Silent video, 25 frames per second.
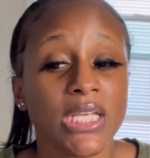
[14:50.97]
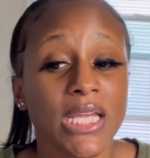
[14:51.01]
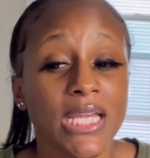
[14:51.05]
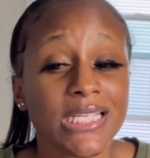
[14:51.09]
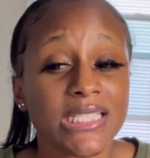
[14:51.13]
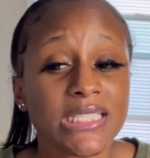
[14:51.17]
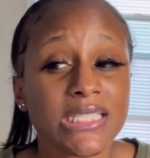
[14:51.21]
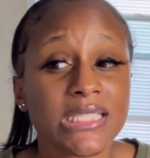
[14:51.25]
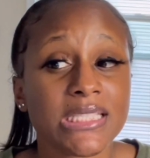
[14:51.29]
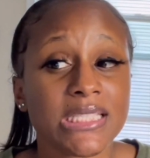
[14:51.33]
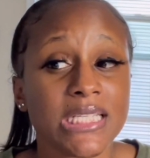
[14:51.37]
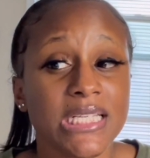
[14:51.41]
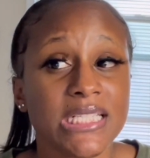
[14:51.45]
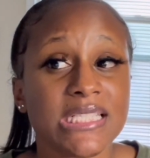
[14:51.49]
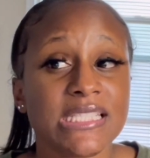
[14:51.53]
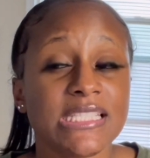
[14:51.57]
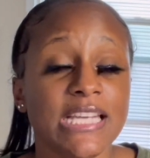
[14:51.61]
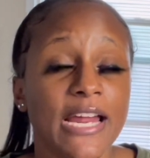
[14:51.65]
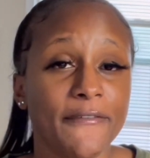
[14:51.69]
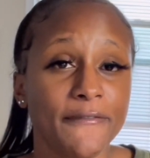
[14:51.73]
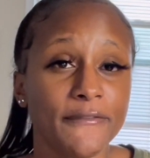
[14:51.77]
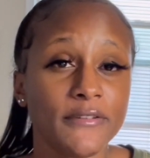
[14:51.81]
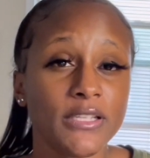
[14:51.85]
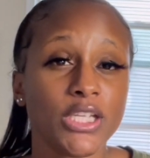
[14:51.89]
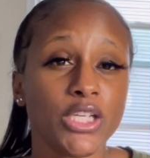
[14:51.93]
it's it's
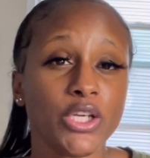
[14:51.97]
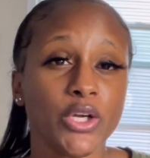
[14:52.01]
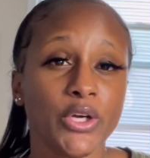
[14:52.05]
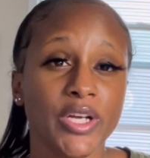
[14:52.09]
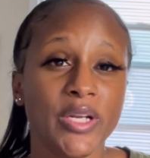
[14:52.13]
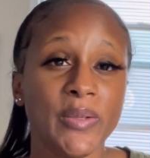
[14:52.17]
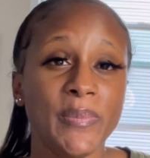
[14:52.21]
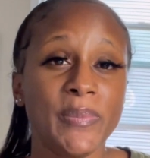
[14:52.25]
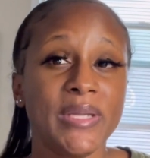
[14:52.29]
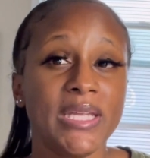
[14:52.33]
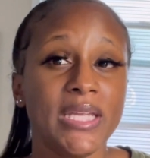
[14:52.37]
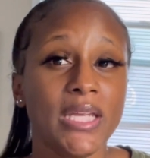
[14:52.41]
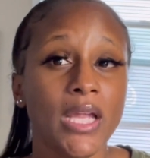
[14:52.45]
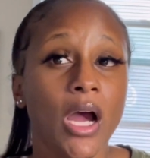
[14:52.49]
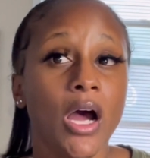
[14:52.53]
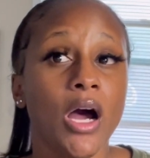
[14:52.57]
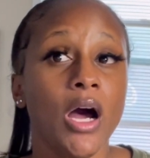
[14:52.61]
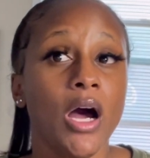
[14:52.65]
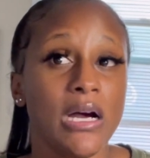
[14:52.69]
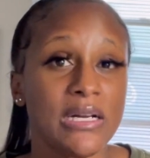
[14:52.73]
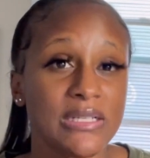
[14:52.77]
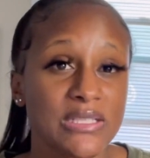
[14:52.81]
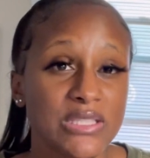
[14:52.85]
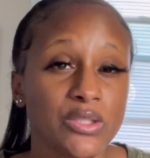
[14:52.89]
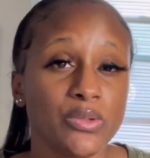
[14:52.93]
definitely going to be a
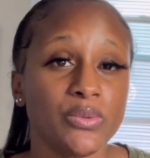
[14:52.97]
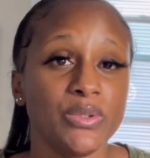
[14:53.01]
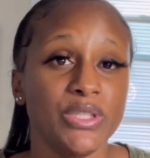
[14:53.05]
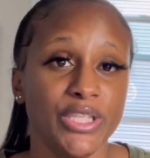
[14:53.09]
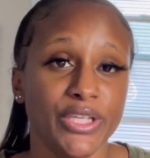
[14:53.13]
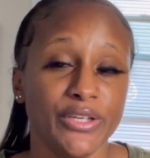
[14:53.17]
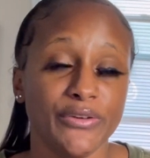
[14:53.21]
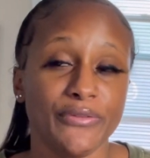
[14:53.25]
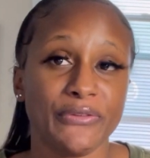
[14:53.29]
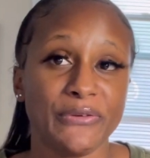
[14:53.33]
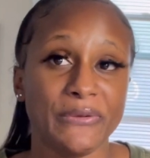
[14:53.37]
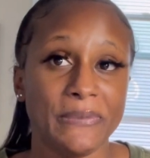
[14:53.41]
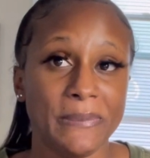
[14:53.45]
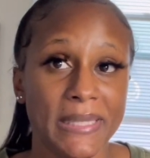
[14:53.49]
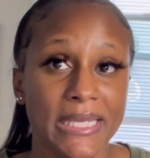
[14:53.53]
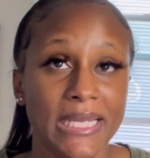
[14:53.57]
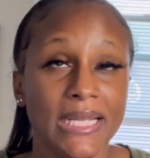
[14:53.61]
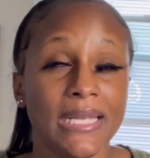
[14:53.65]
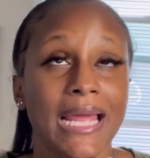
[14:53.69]
hustle year for me.